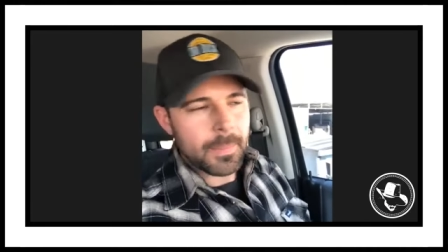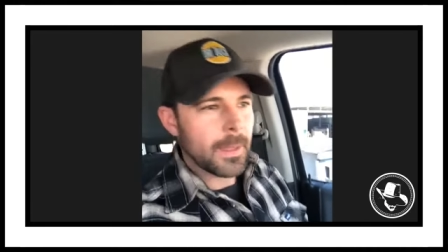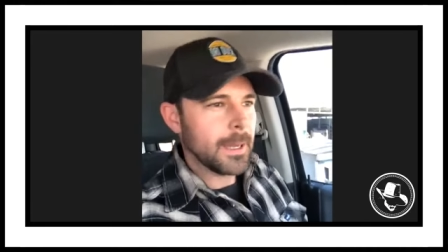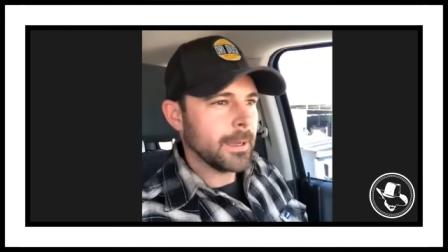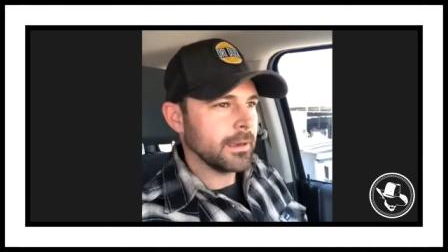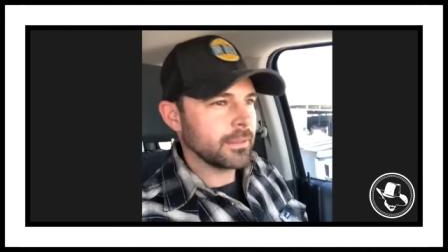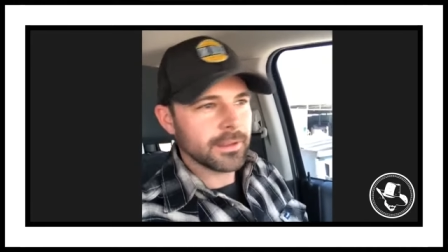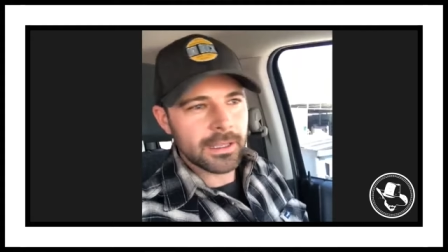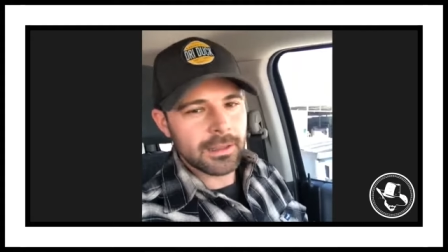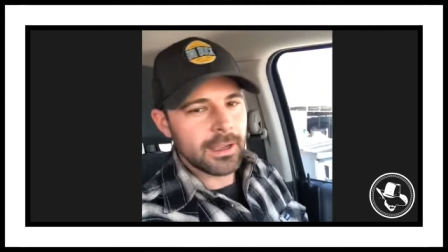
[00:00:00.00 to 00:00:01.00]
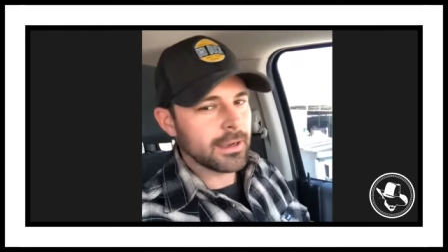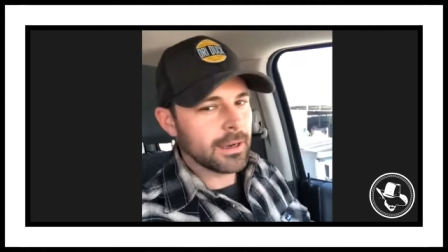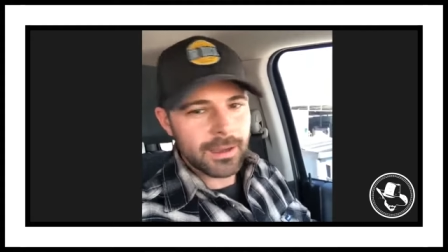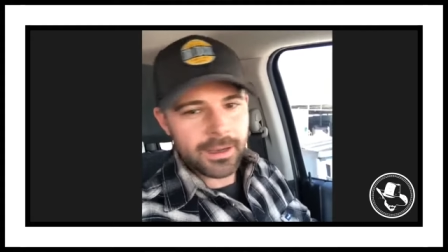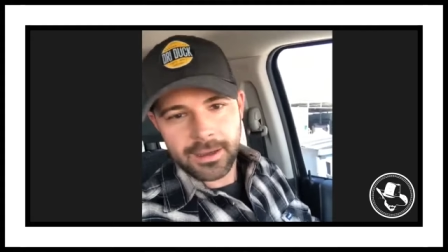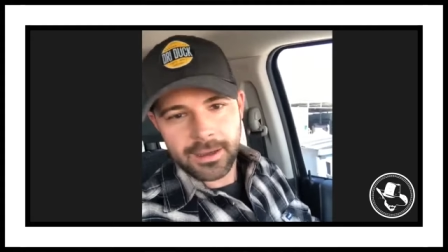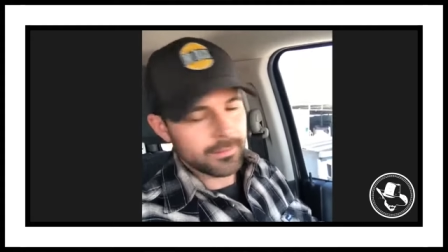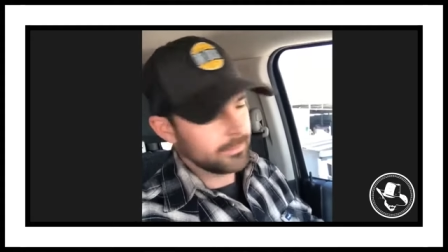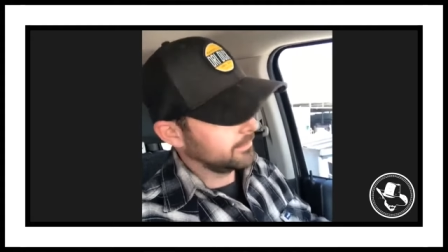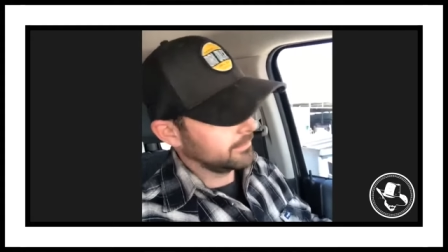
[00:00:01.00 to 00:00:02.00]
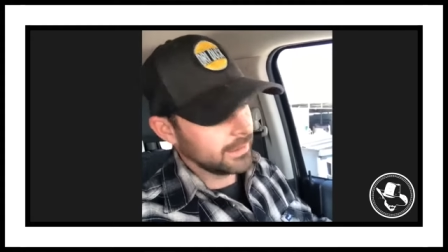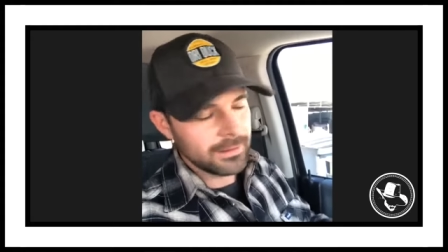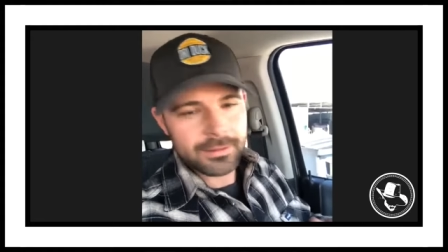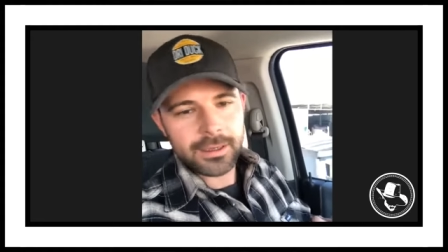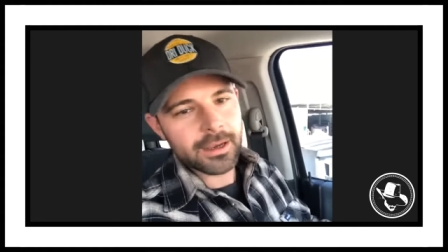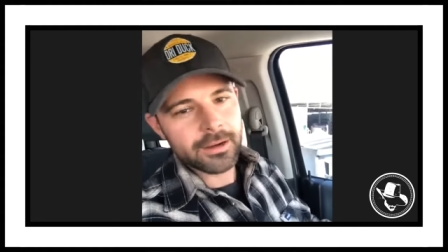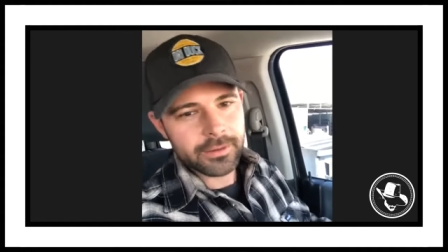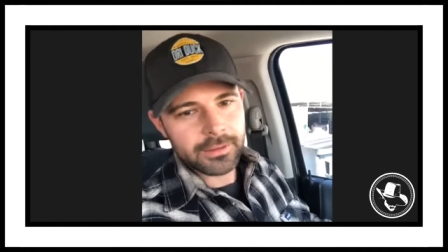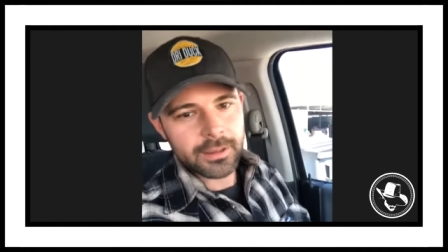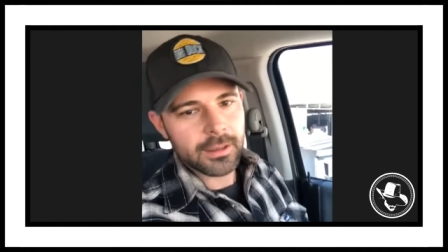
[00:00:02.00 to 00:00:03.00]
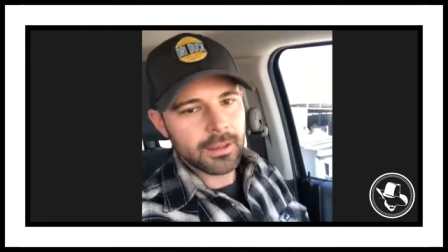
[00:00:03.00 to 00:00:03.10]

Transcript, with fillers: Uh, anything I like, I write down. Anything and everything.